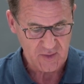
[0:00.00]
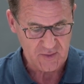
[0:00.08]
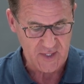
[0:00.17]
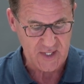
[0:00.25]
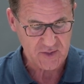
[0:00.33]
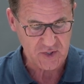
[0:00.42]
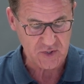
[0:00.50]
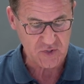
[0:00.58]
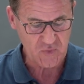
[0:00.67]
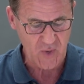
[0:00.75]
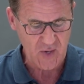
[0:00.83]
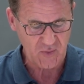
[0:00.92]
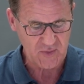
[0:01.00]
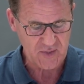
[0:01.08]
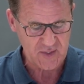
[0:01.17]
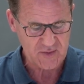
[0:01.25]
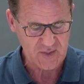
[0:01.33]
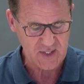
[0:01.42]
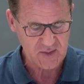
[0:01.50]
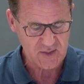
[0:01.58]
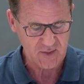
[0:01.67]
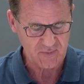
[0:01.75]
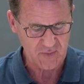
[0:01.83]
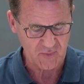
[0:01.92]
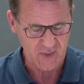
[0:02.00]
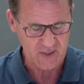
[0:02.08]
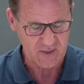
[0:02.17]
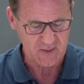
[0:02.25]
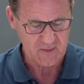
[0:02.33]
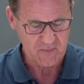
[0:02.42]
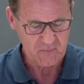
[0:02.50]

than to dwell in the tents of the wicked.